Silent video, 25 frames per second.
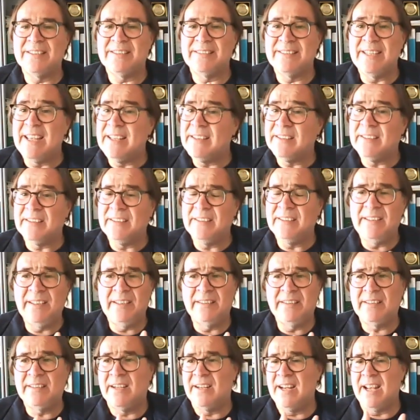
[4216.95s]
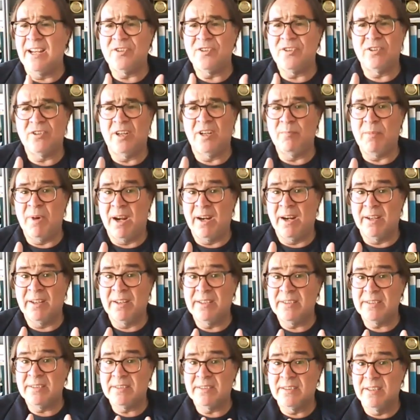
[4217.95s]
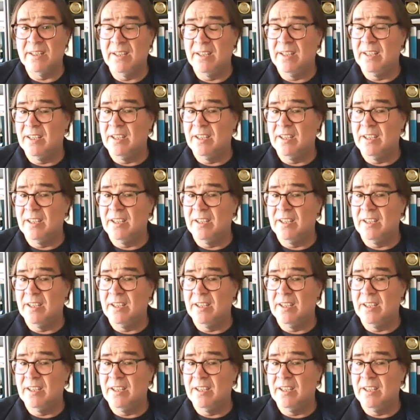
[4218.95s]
set in international markets